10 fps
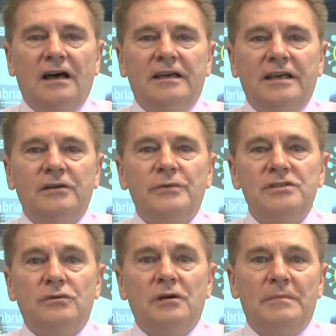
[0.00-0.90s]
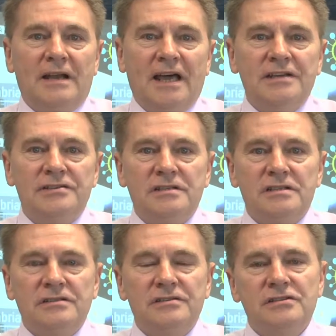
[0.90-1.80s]
here we talk about
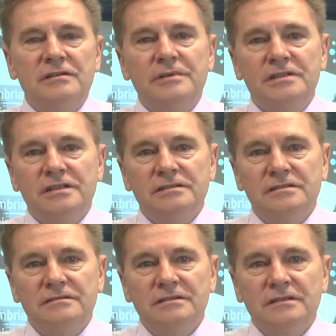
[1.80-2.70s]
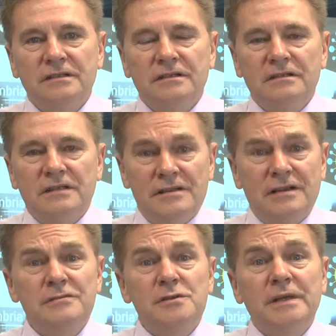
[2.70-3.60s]
agents and distributors. Now the
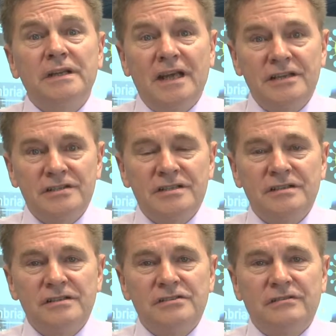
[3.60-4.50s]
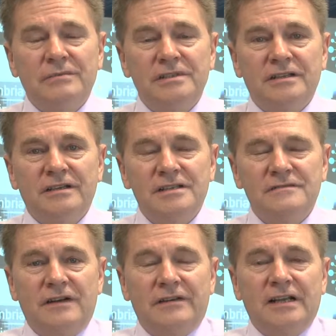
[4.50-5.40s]
difference between an agent and distributor is
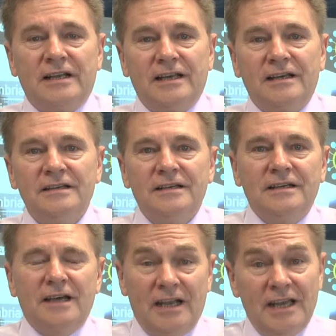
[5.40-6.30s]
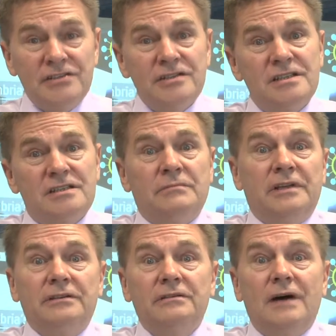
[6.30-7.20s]
very clear. An agent is
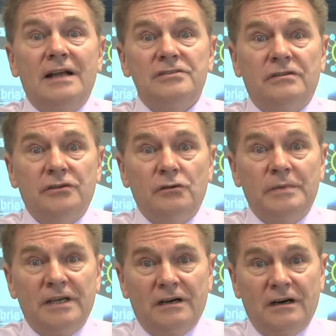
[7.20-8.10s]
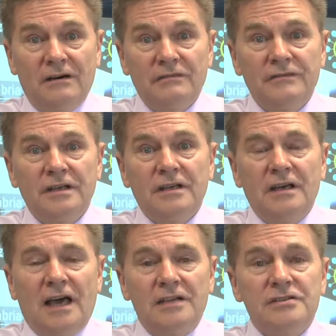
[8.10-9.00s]
somebody who acts on your behalf
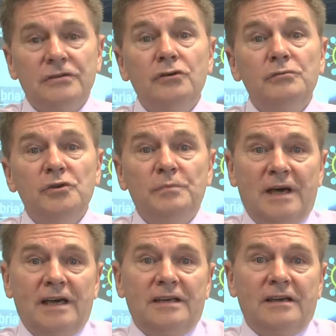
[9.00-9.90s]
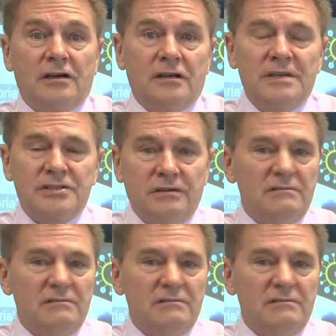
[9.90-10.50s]
and to whom you pay a commission,